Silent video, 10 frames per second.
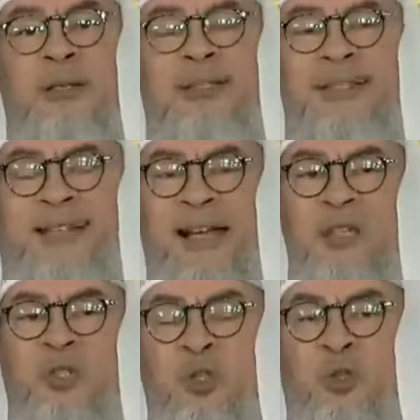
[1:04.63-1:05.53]

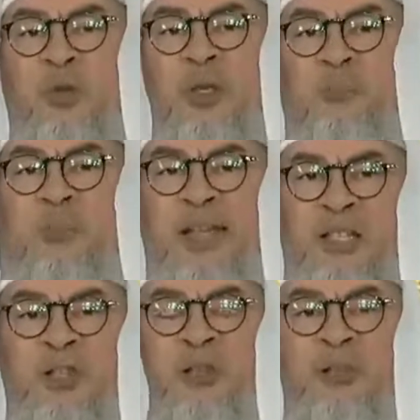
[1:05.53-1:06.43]
decides to do it
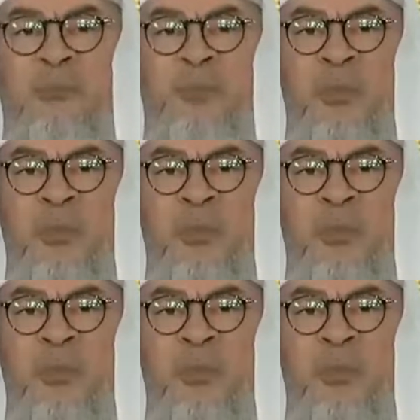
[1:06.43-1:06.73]
based on